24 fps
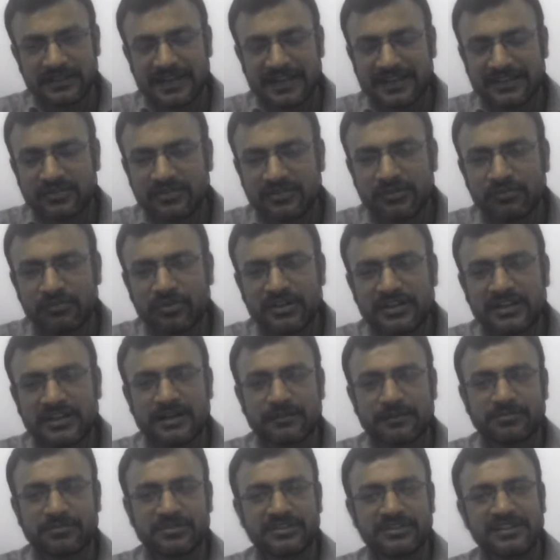Actually, what
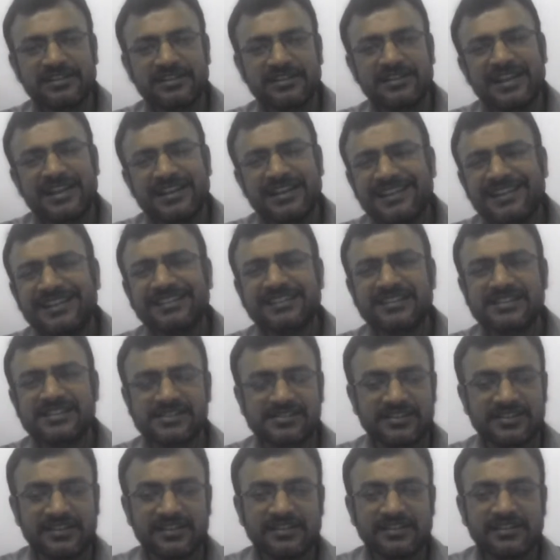happened in any
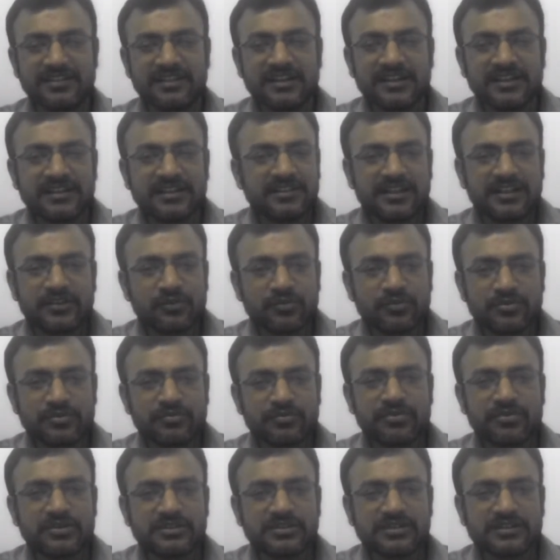industry, they don't
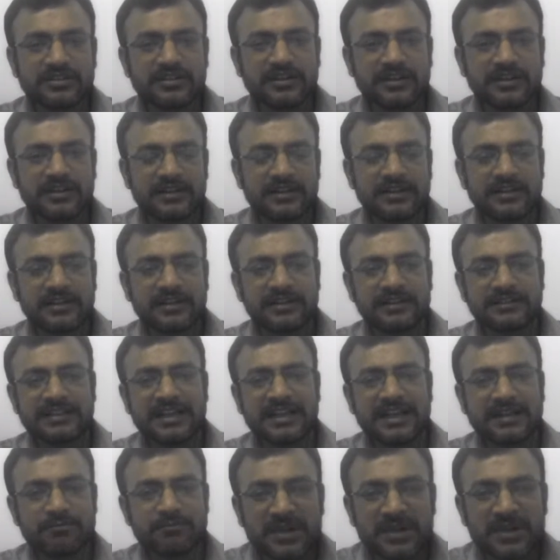want
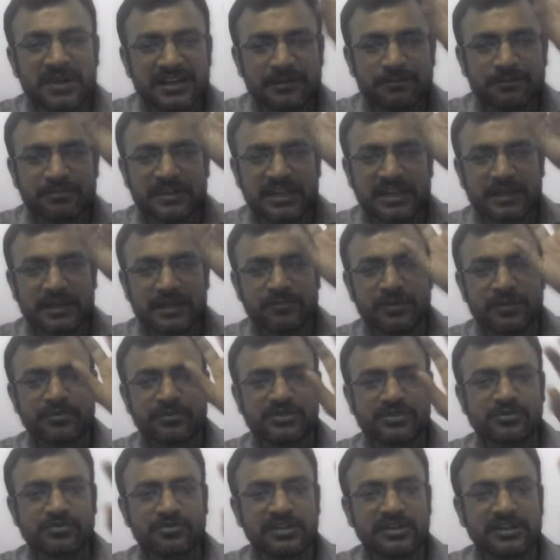that muck-up type of a
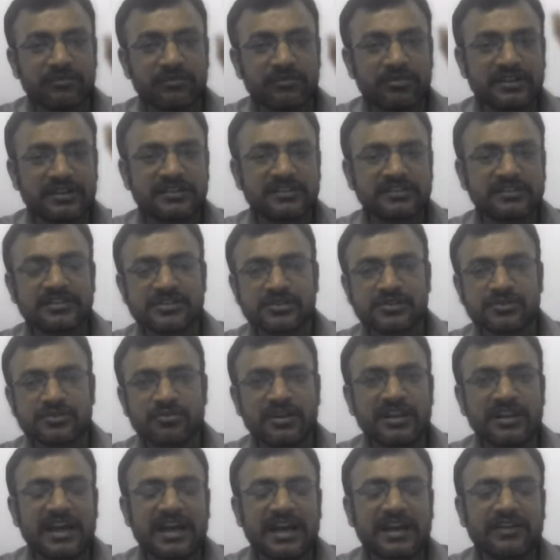student, whether the student
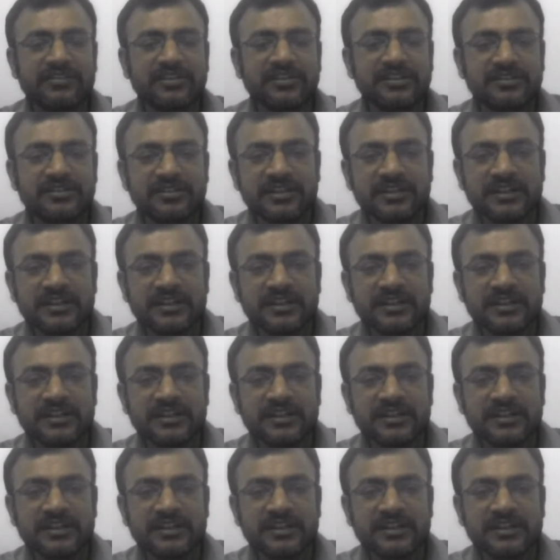having